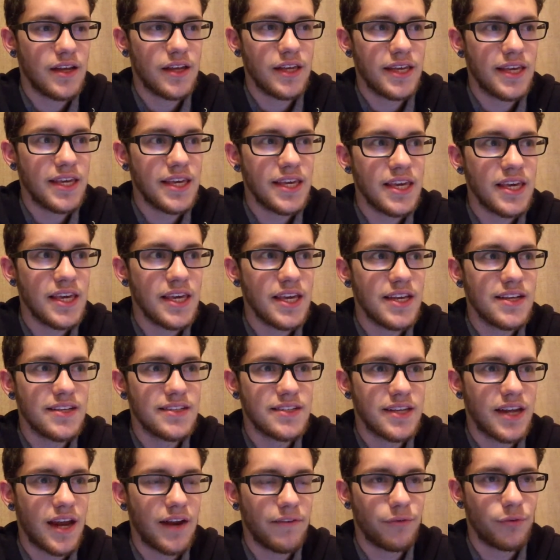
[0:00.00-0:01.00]
He
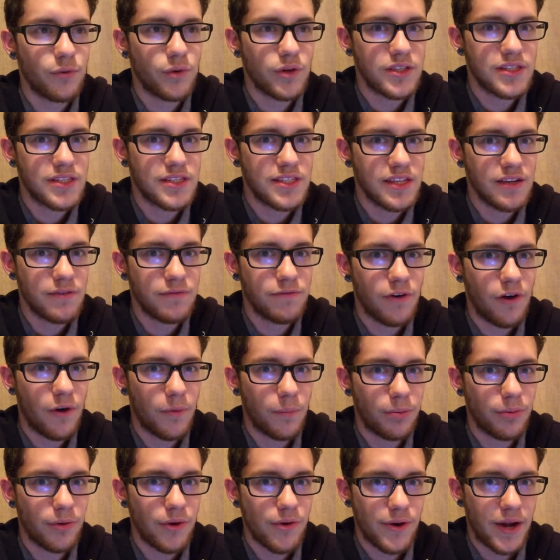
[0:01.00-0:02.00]
isn't everyone's
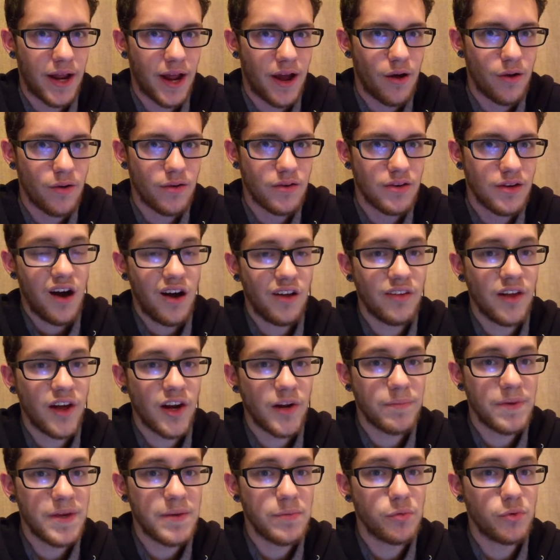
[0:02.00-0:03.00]
default pronoun. A lot
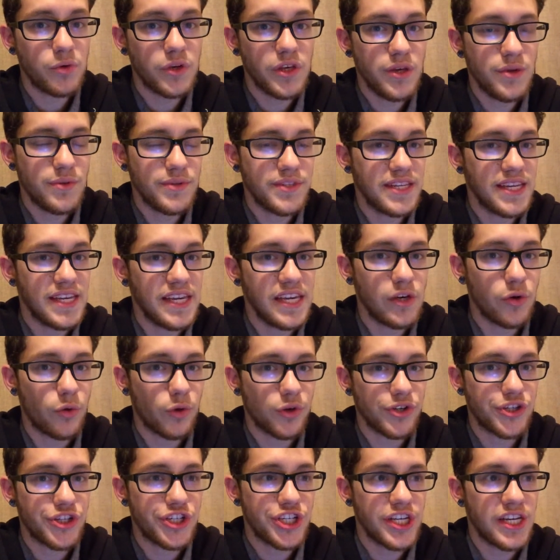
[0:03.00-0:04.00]
of people use he
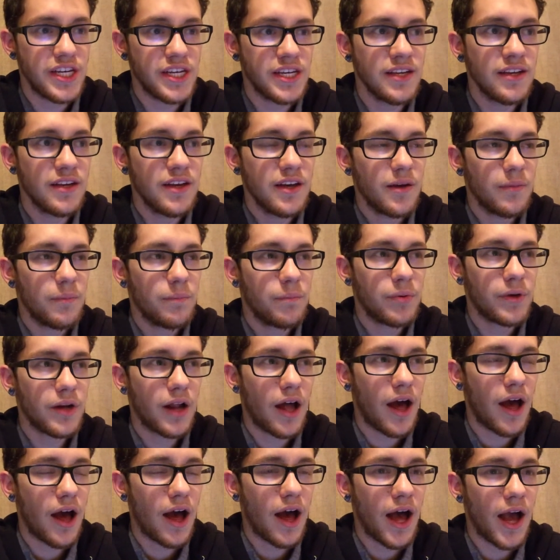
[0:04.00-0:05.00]
or she,
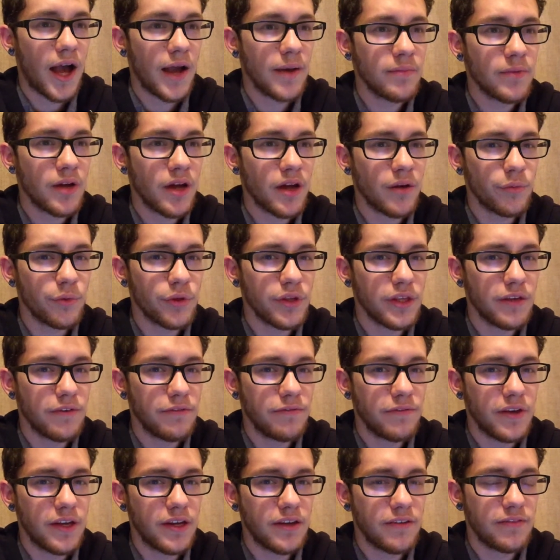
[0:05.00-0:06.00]
but I'm not really a
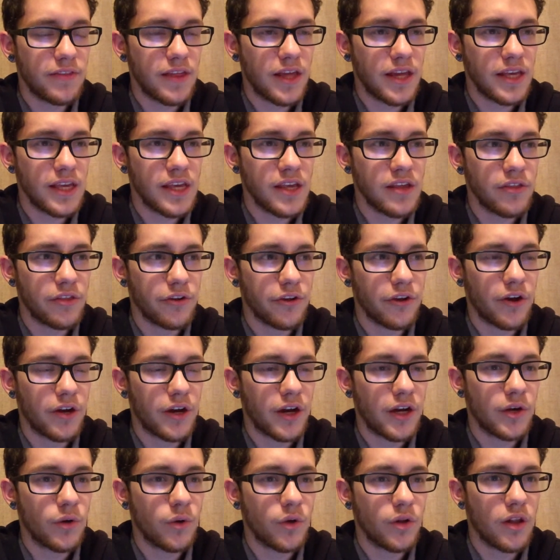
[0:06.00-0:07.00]
fan of that either, and
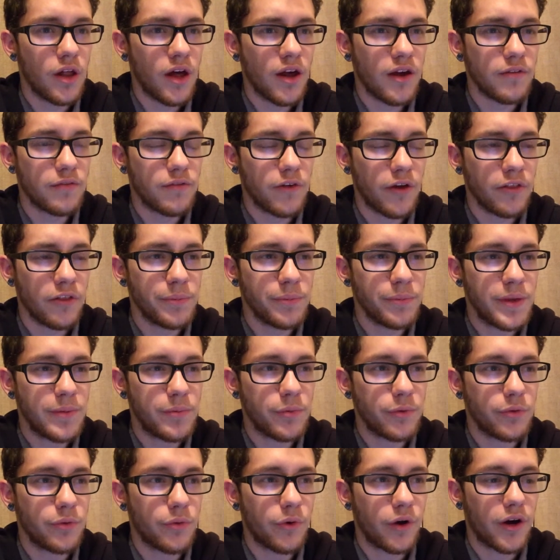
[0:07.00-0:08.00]
I know a lot of
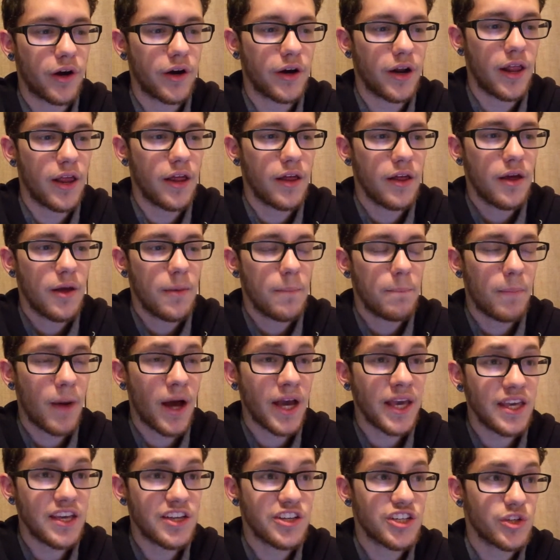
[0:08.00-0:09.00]
people who aren't.
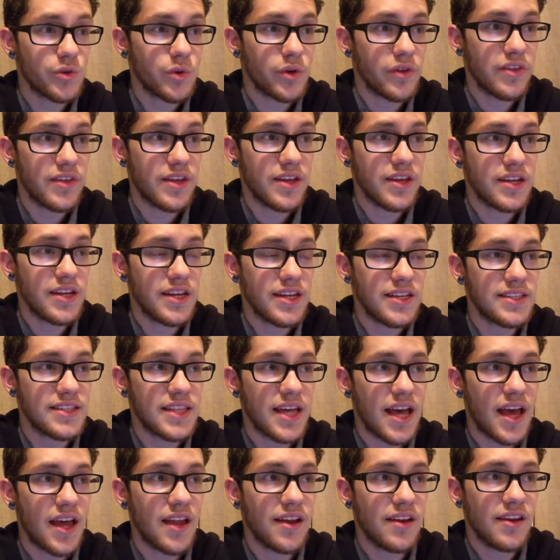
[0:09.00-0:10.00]
My issue with it is
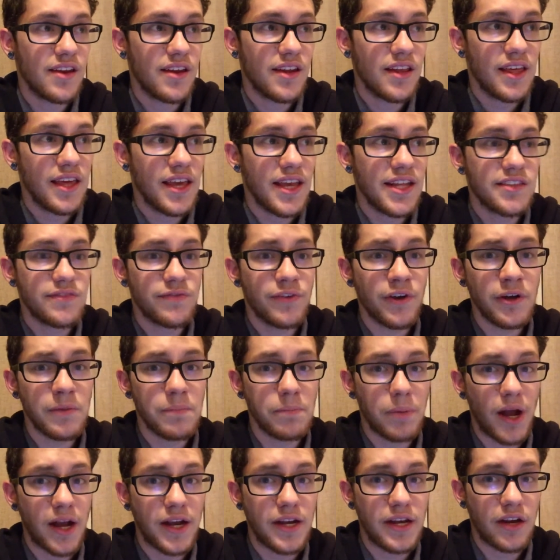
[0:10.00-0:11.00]
that it's very
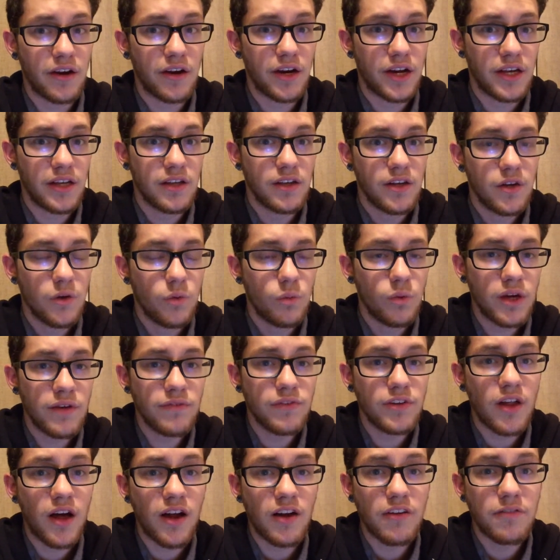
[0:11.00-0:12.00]
binary. We have
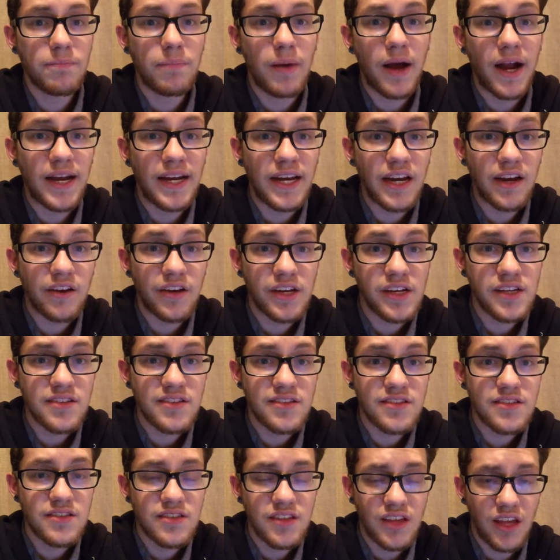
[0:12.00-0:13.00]
a lot of
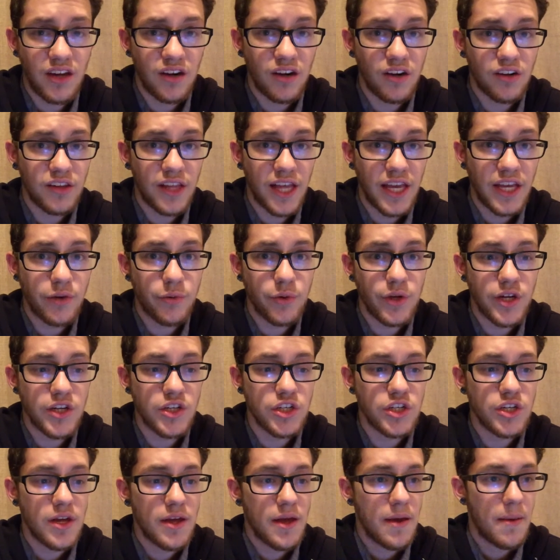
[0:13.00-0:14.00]
binaries in our
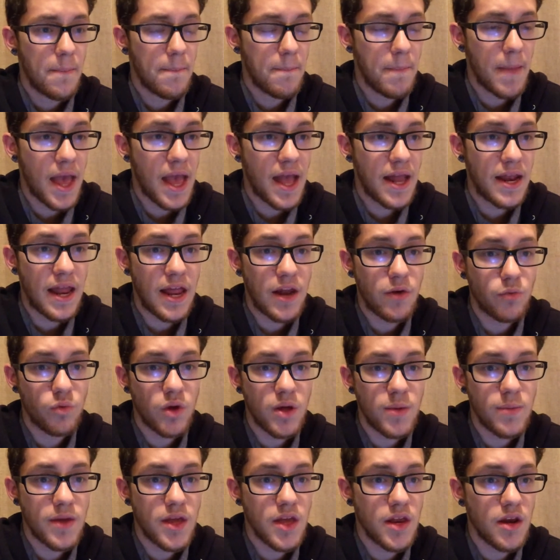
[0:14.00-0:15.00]
language: men and
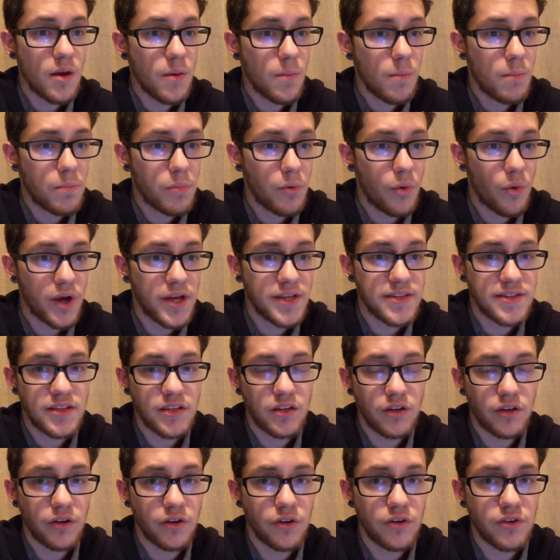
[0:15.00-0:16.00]
women, boys
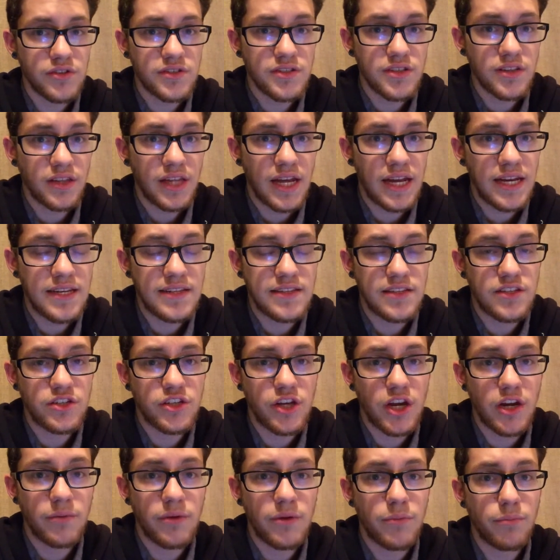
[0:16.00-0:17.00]
and girls, ladies and
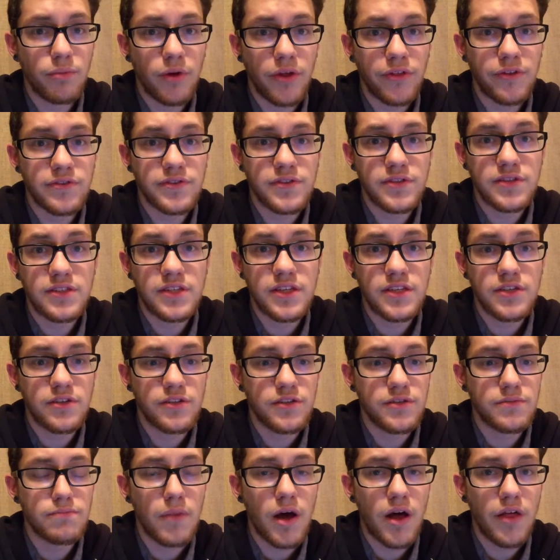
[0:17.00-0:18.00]
gentlemen, brothers and
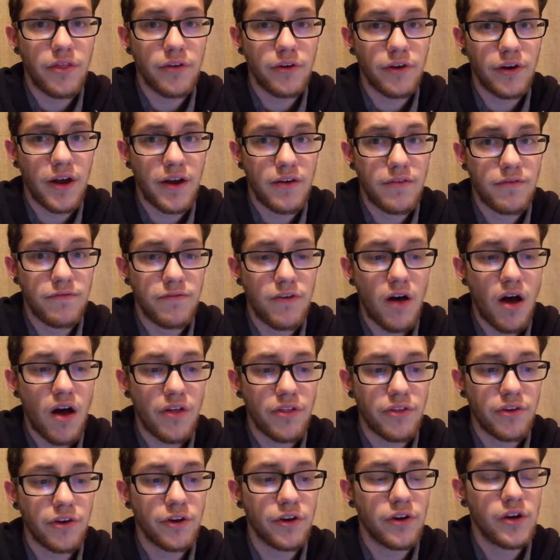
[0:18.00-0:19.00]
sisters, mother and
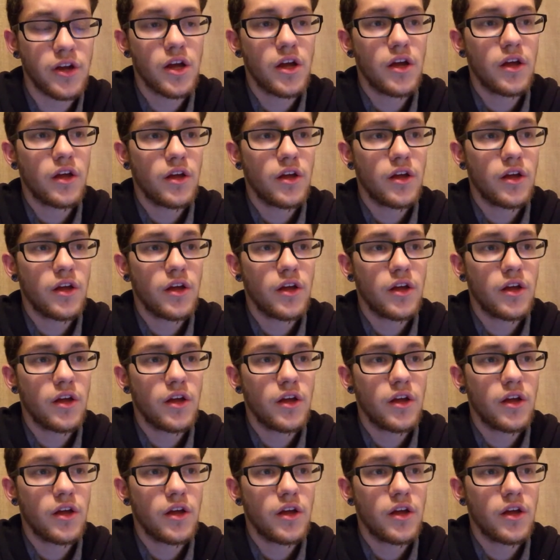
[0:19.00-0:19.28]
father.